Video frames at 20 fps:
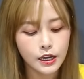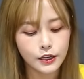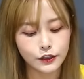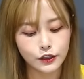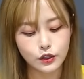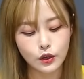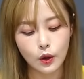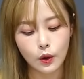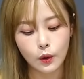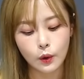
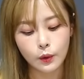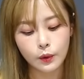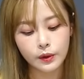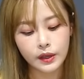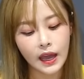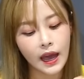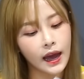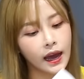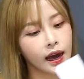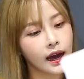
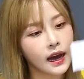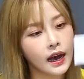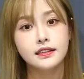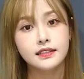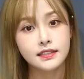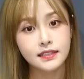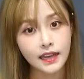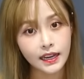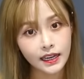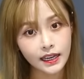So yeah, the
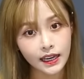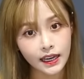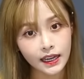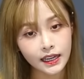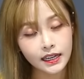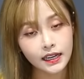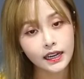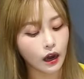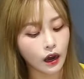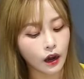
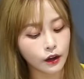second